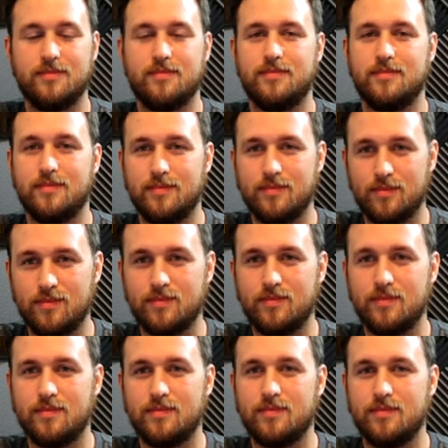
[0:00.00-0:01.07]

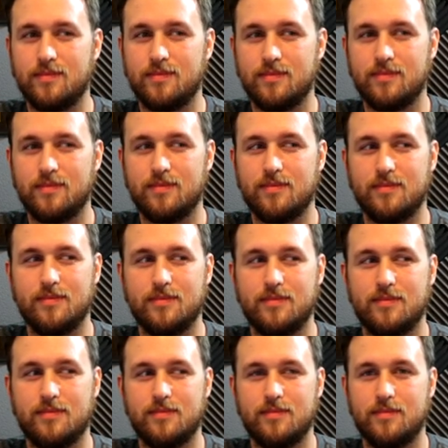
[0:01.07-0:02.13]

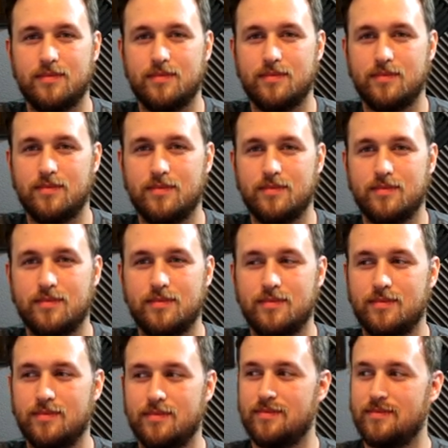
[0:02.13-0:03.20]

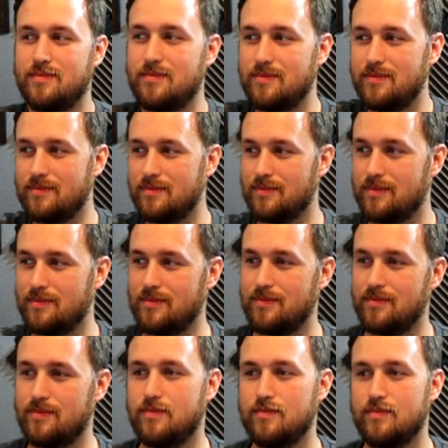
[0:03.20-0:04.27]

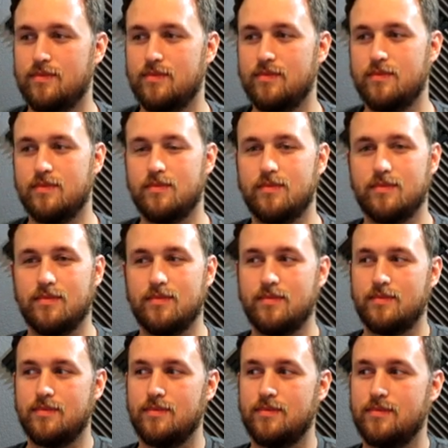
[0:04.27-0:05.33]

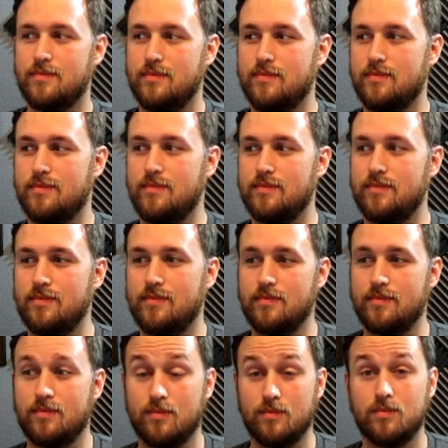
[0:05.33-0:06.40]

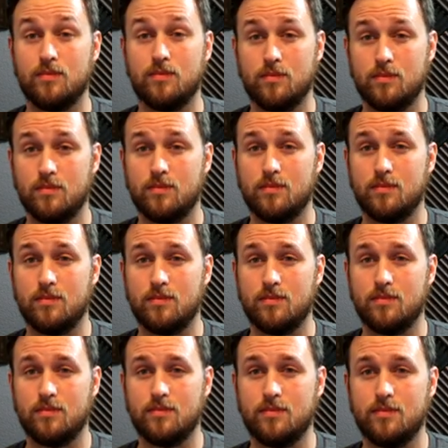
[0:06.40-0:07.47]

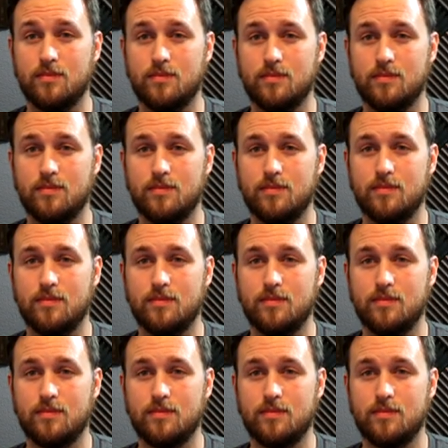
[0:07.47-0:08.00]
The person shown says nothing.